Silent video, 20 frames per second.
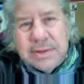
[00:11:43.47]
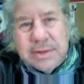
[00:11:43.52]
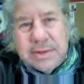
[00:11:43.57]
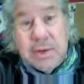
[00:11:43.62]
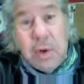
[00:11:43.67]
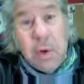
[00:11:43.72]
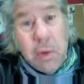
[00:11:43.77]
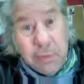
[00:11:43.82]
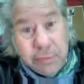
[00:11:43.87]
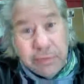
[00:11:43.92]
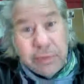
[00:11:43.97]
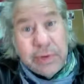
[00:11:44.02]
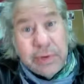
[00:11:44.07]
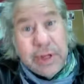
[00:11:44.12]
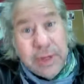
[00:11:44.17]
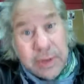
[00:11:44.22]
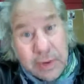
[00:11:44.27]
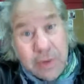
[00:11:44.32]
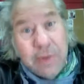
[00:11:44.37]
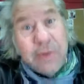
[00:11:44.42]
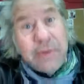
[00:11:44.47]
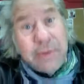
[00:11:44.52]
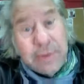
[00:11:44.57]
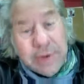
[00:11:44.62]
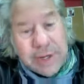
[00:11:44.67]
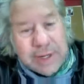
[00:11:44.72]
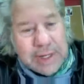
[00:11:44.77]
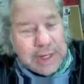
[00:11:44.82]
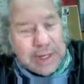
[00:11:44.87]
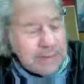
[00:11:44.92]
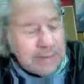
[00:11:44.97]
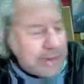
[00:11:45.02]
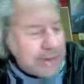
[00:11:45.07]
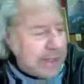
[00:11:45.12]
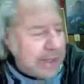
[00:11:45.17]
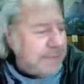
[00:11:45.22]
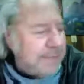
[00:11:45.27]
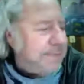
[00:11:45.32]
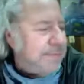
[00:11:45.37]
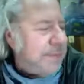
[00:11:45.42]
over and over again,
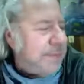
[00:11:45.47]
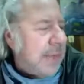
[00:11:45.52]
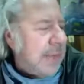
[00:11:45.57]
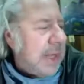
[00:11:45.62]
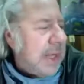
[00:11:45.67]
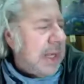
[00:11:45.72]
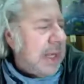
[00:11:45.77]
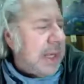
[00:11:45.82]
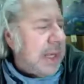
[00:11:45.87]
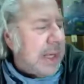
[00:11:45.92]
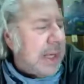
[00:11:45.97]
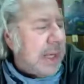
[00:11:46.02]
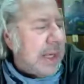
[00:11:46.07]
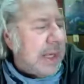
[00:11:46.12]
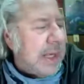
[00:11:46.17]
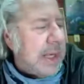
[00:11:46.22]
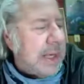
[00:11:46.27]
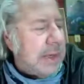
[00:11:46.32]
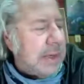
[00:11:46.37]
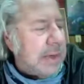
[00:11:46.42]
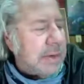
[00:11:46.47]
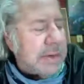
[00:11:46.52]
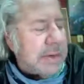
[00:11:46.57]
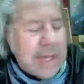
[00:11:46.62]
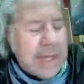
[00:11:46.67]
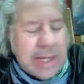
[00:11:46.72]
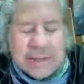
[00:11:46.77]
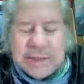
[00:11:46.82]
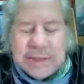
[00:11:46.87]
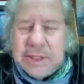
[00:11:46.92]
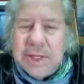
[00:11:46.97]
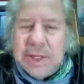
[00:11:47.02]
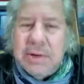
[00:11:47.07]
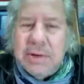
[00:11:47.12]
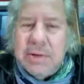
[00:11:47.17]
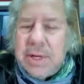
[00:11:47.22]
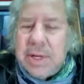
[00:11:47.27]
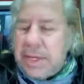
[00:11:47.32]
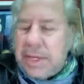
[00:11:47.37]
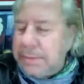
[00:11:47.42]
right? Okay,
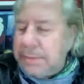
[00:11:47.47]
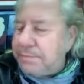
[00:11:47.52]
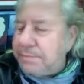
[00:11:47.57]
so